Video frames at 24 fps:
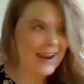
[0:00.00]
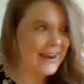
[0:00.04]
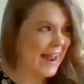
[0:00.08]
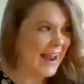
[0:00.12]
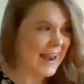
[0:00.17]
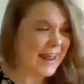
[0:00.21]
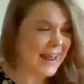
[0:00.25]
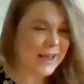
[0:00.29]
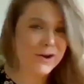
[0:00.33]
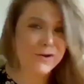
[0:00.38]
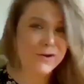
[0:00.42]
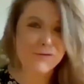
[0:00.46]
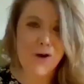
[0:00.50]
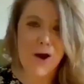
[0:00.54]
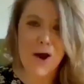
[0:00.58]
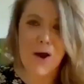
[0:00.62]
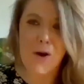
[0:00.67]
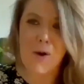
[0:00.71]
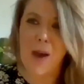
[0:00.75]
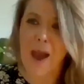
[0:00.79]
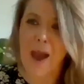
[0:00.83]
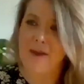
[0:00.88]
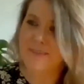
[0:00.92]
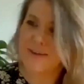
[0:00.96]
Let it
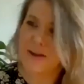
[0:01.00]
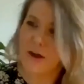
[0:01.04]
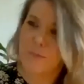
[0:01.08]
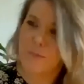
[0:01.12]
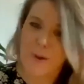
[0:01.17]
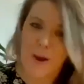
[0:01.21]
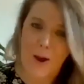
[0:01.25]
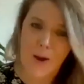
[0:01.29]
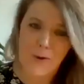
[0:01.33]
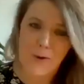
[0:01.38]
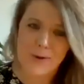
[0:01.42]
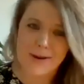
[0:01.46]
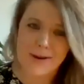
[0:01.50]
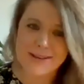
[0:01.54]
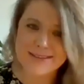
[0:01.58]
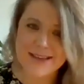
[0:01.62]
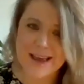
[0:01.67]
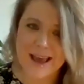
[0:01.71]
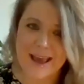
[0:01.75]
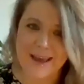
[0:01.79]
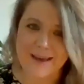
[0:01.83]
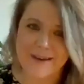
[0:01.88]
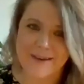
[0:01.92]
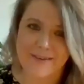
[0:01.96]
grow. Have a little
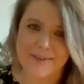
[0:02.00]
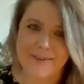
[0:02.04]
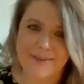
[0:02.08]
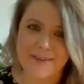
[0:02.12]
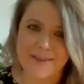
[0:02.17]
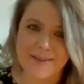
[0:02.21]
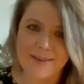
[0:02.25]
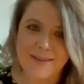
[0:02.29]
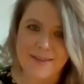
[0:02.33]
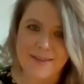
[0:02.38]
ponytail.